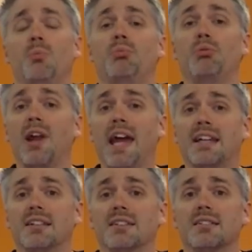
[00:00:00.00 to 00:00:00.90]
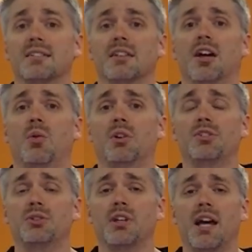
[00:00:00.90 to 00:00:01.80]
Practice. I want to
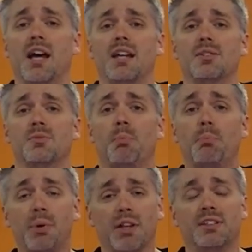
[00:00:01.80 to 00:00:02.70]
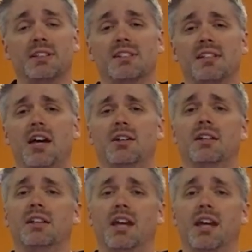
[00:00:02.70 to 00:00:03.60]
see you guys belting this out in
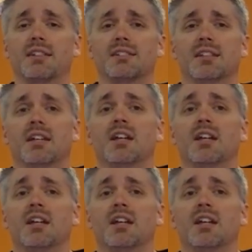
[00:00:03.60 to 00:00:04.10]
class.